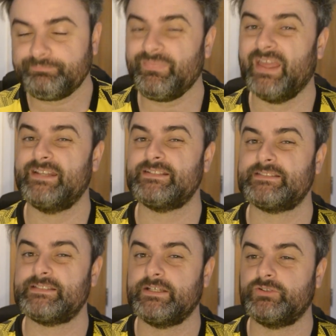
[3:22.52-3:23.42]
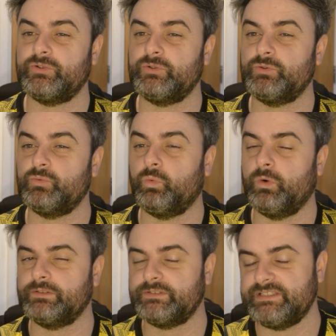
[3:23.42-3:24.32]
I did say
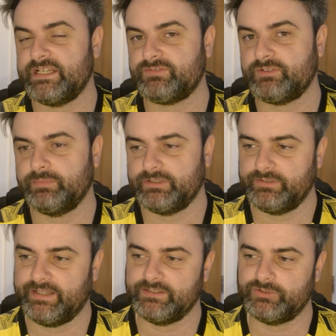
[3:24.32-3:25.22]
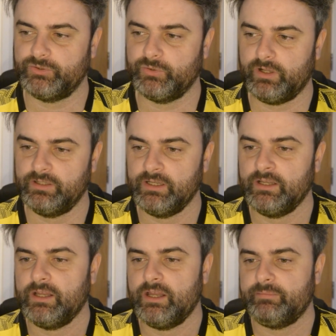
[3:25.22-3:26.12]
2-1 to Nashville, but I had 2-2.
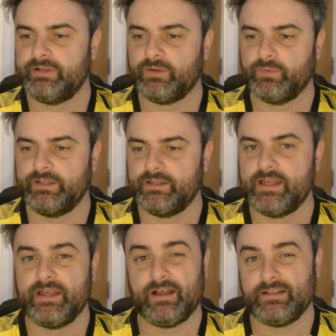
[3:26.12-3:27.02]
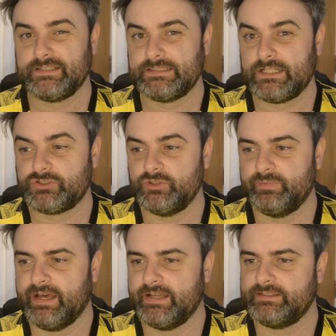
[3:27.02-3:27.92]
But anyway, not too
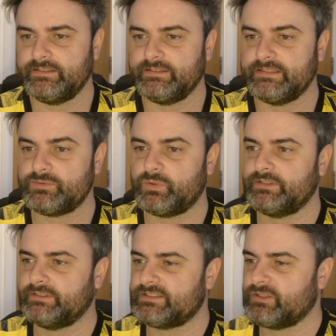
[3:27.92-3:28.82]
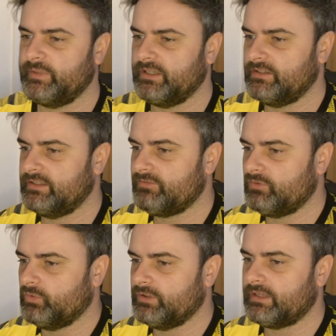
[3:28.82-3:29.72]
bad. This one is going to be a
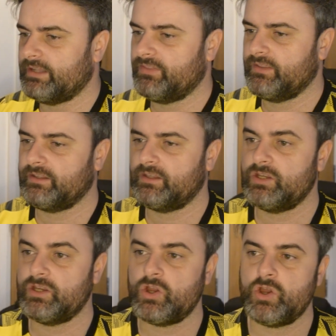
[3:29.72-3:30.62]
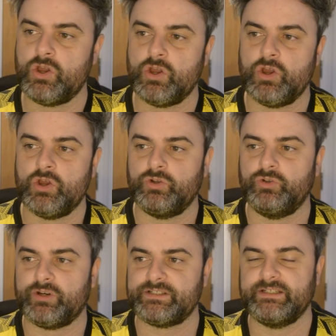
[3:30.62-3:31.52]
different one. I think
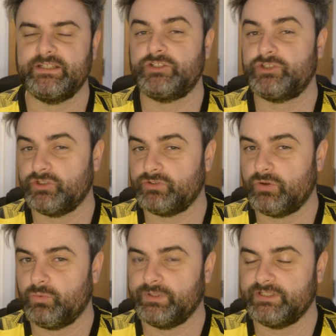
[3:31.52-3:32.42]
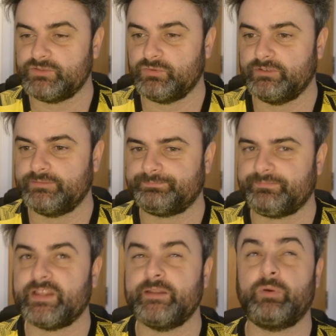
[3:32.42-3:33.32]
New York City should win this one.
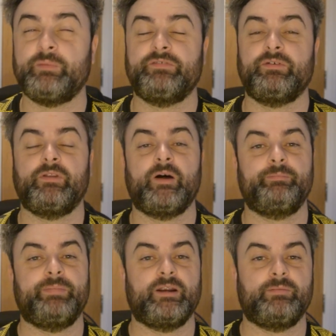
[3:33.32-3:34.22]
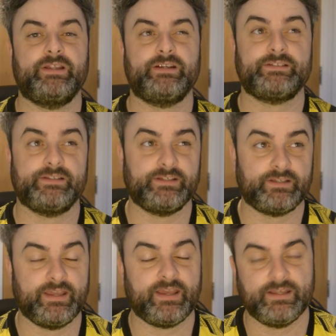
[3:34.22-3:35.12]
They probably have a lot better players and they
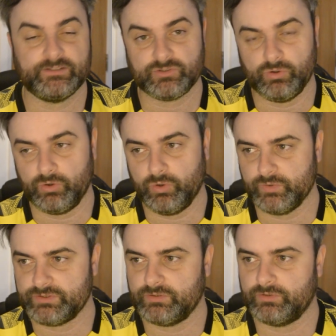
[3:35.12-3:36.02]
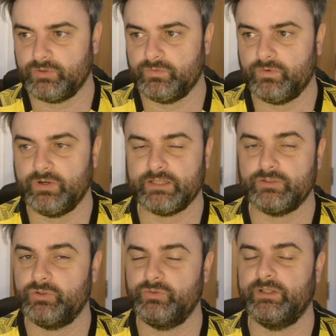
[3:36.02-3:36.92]
can't score goals, so I'm going to go for like a
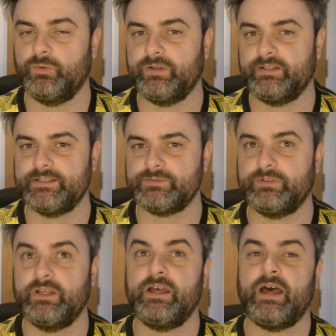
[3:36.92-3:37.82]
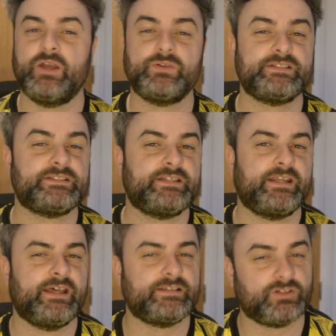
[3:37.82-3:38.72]
2-0 win in this one. I know
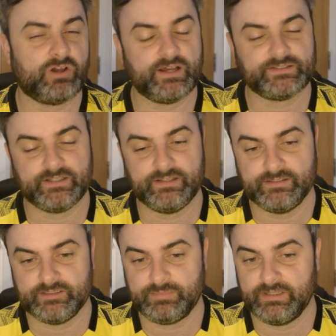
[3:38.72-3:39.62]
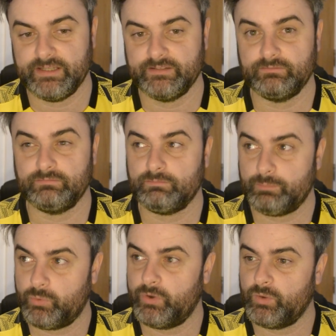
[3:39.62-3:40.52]
Cincinnati has Acosta and he's playing
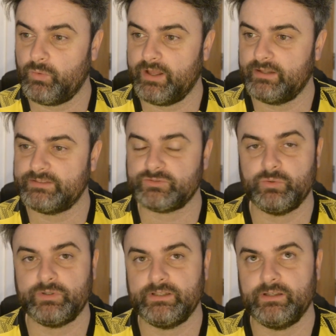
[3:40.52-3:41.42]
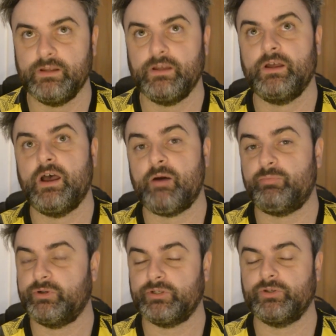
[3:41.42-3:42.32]
pretty well. He scored a
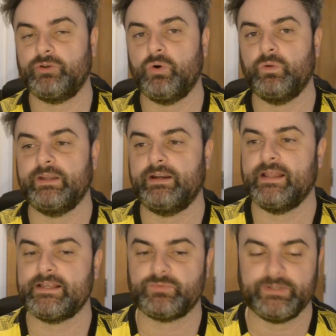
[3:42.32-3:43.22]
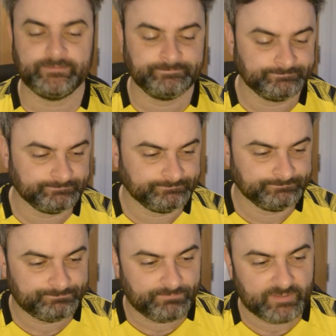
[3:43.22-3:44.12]
pretty good goal there last week,
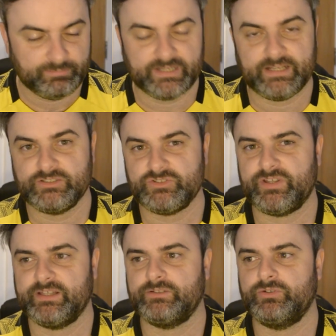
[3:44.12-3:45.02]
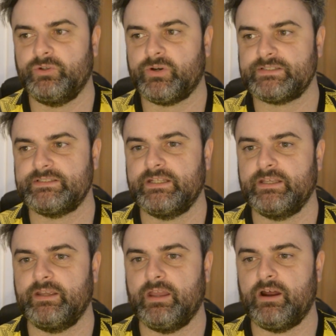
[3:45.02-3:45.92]
but I just think New York
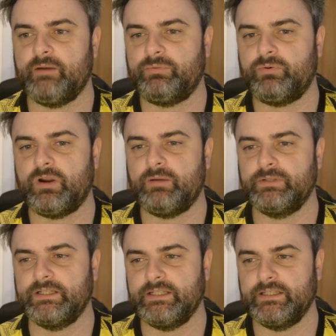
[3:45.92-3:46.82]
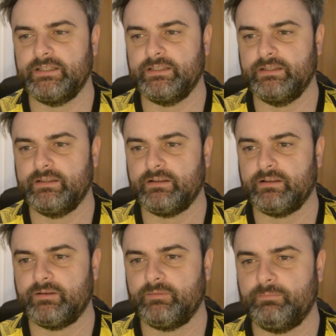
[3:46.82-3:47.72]
City are probably
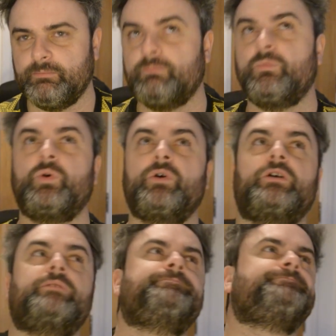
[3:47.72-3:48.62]
more